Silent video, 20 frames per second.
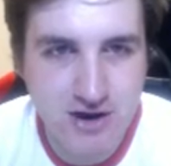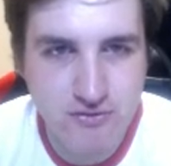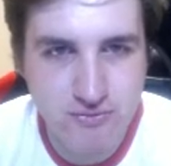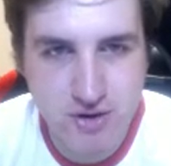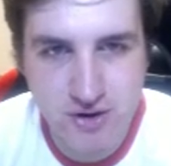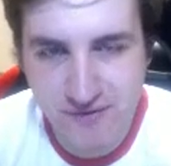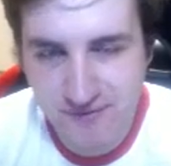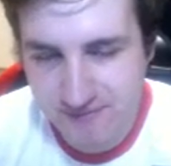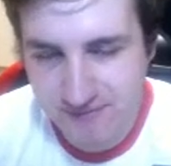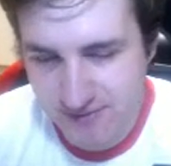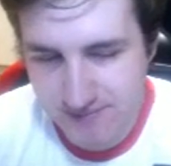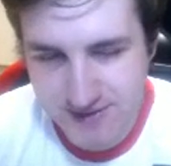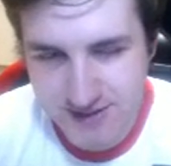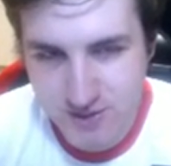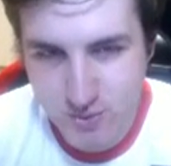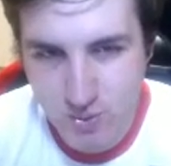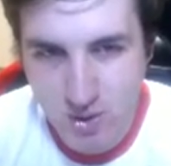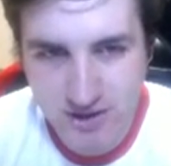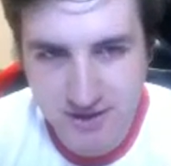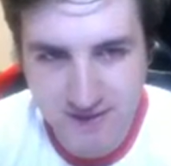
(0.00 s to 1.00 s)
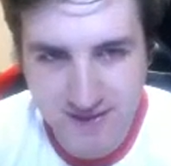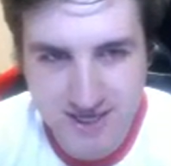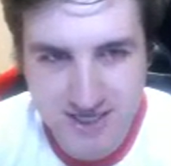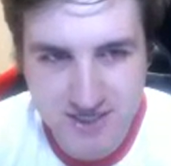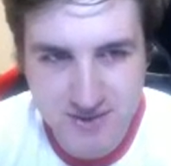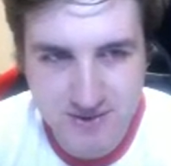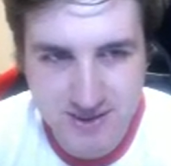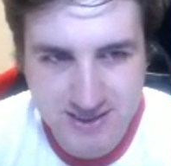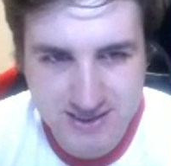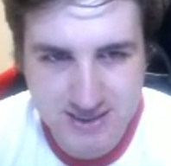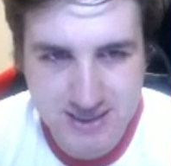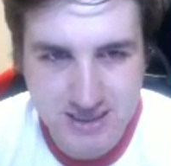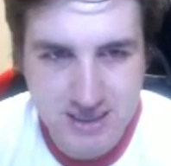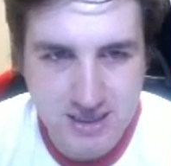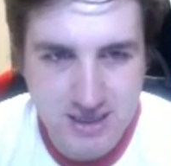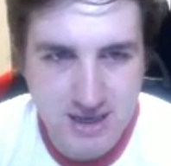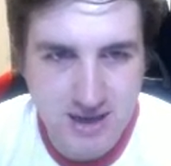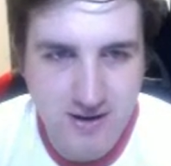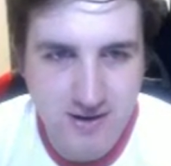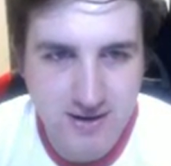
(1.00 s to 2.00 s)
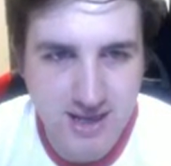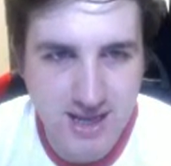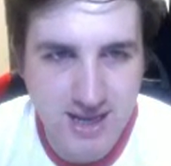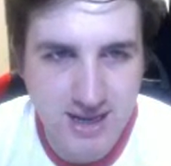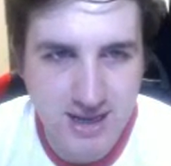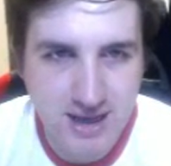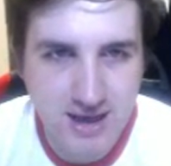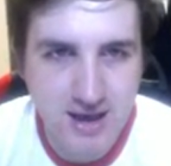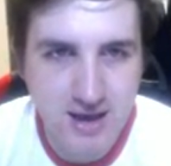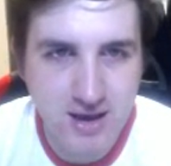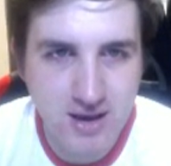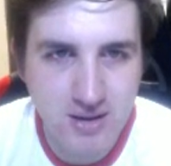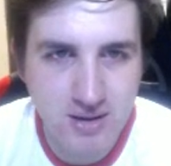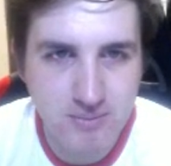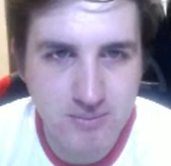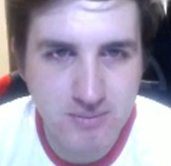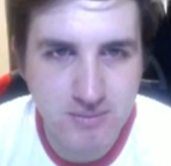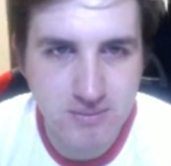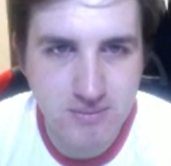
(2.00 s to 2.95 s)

remove him from the squad and then do this. Okay. Um,